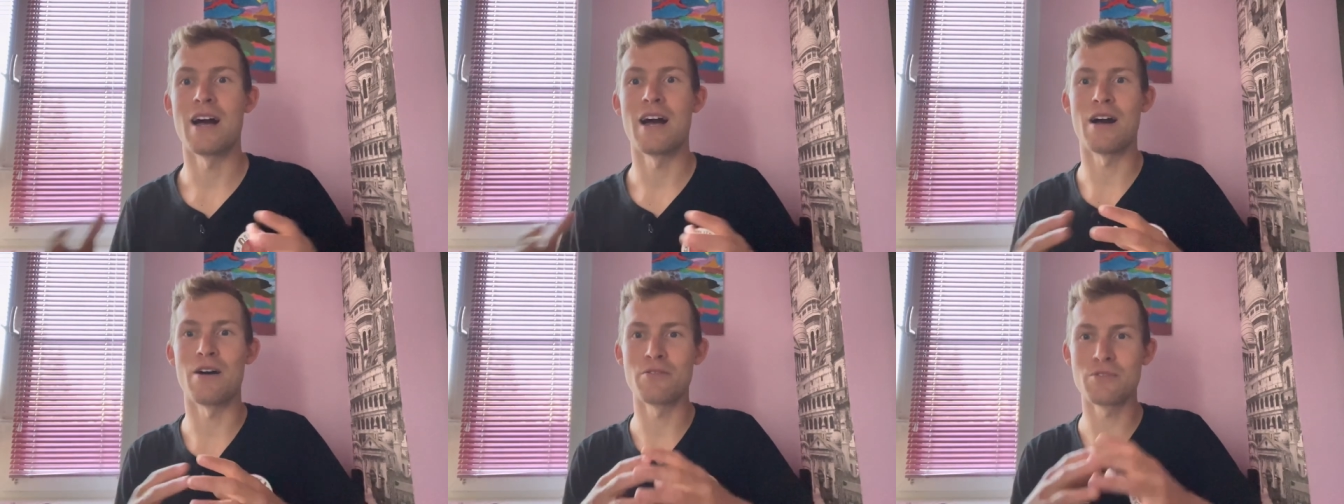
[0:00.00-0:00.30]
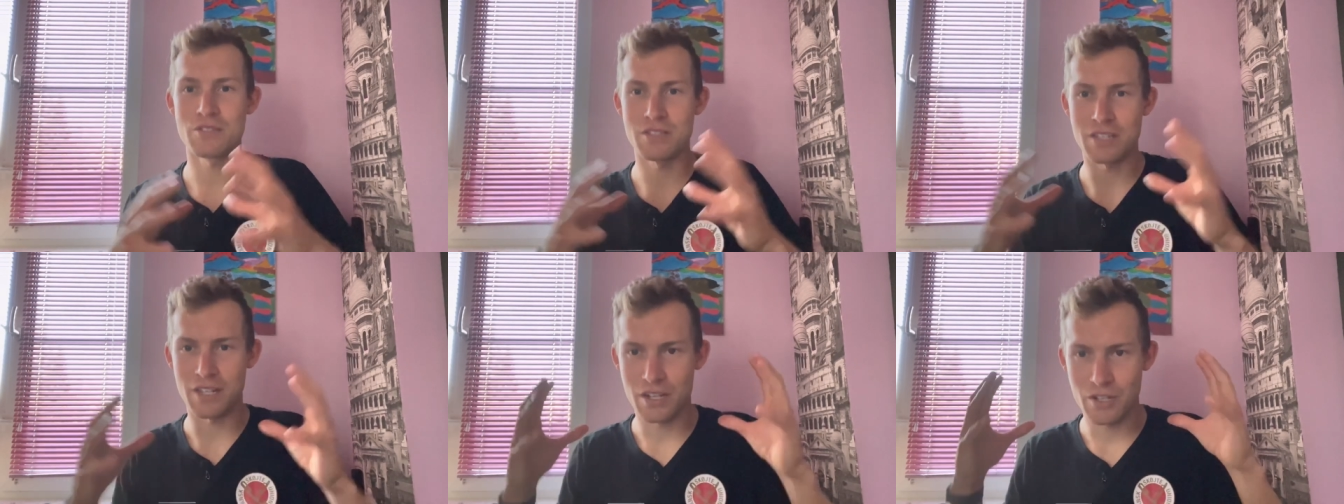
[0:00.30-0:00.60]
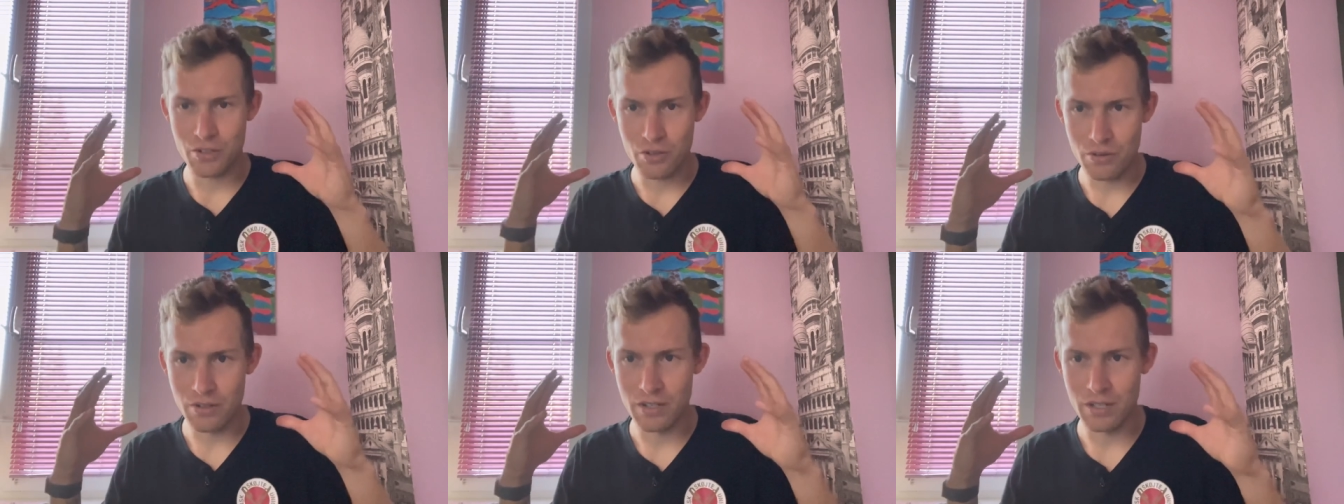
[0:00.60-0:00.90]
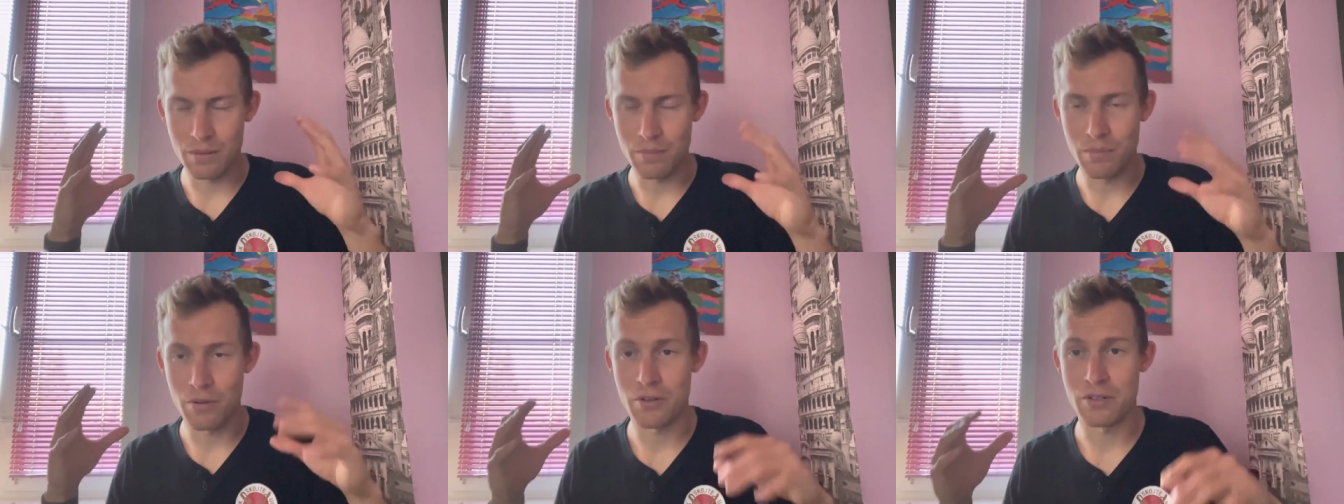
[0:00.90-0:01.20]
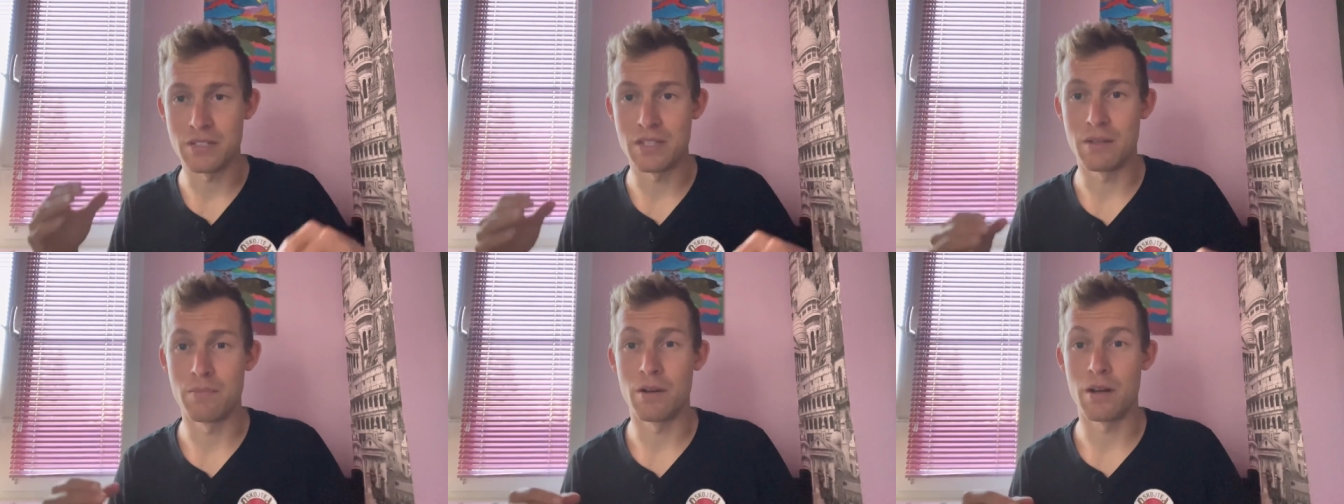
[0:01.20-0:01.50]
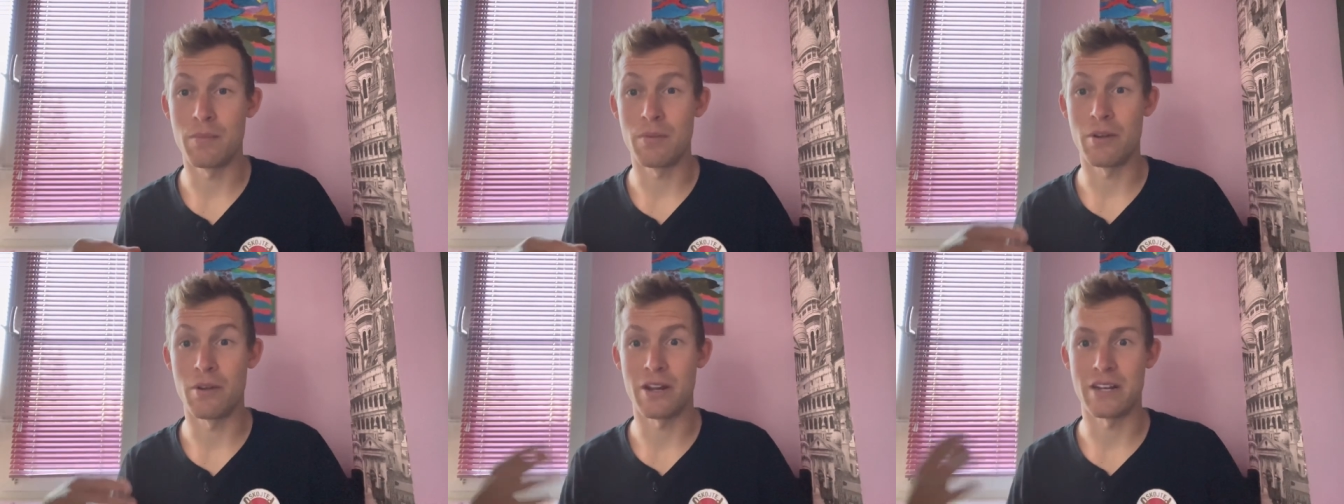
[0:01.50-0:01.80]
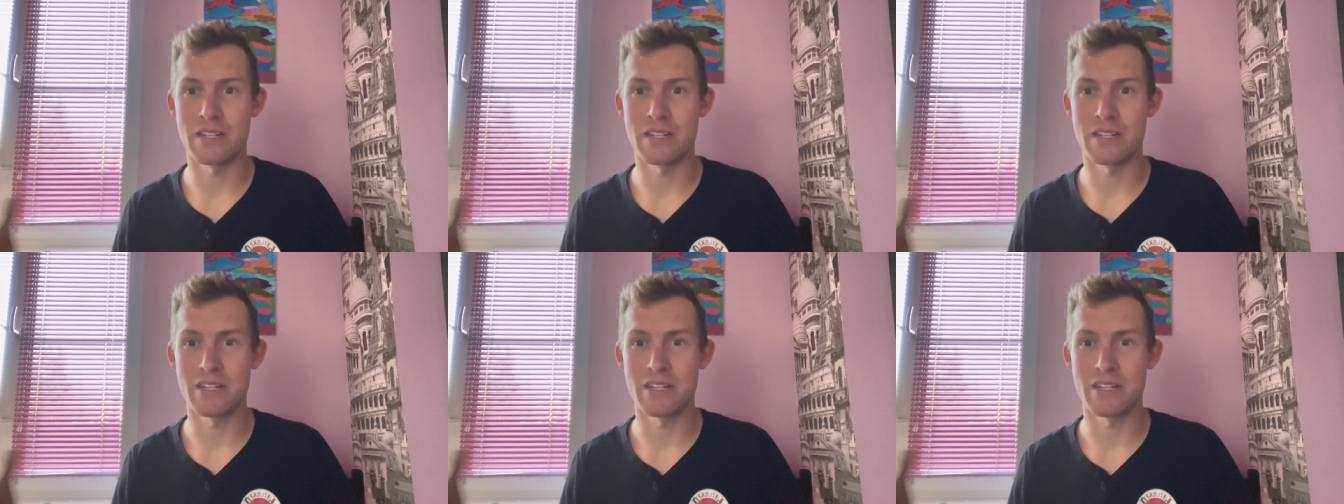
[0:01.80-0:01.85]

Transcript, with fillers: outside your little personal bubble are